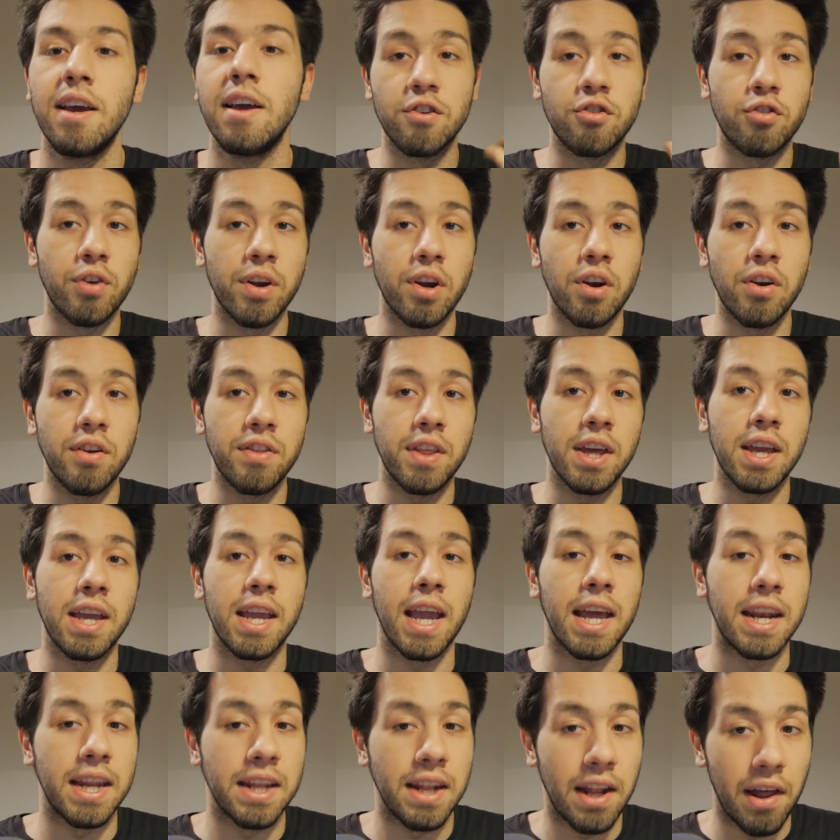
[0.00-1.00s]
to trigger the
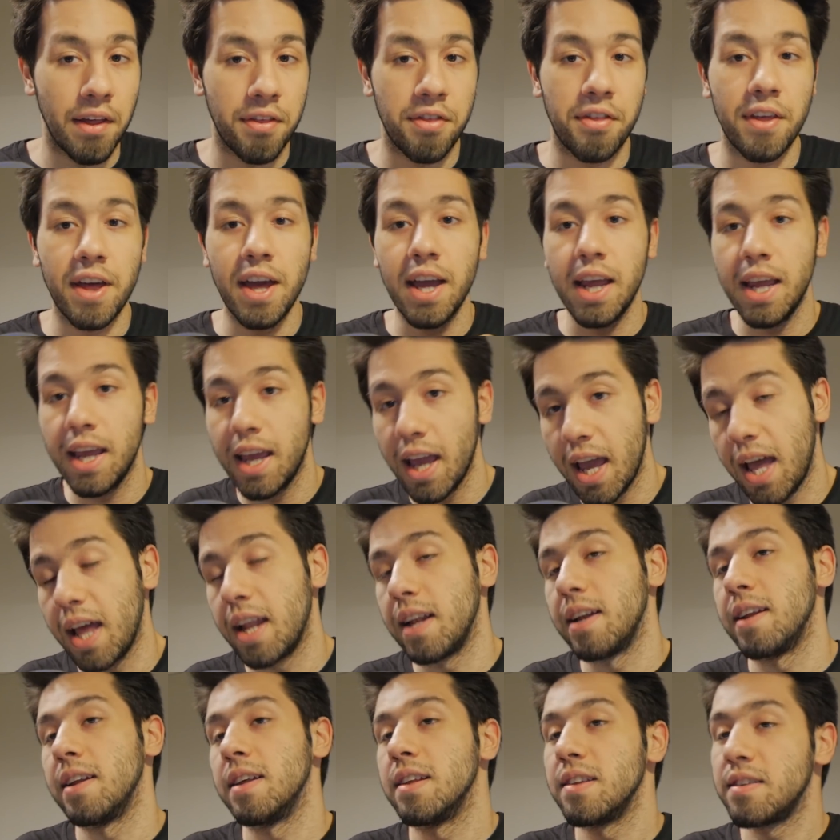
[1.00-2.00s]
Gedineth
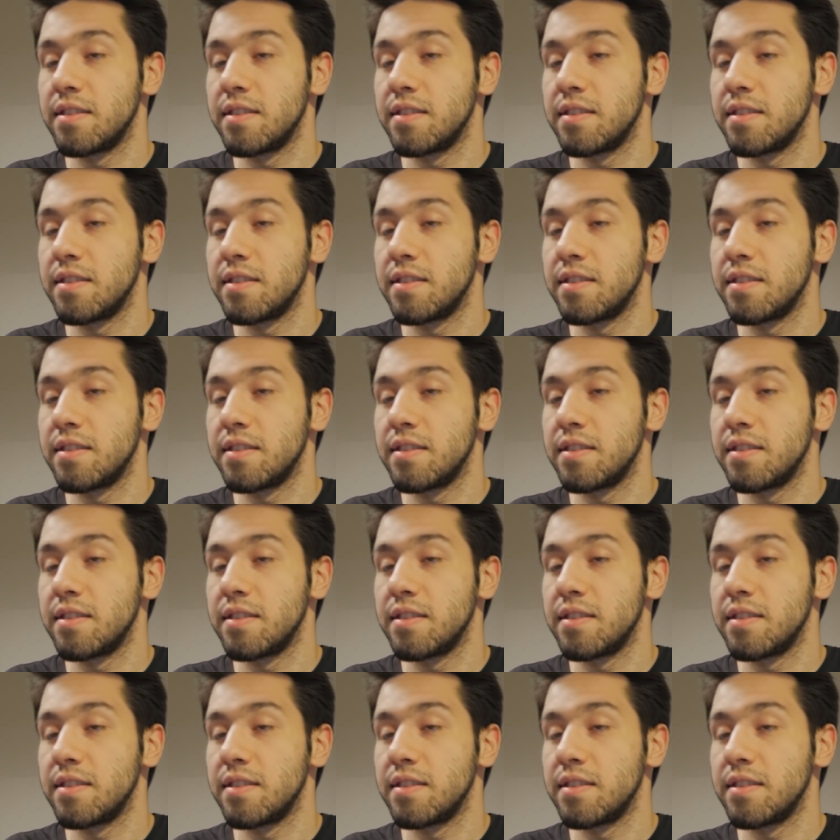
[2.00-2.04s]
again.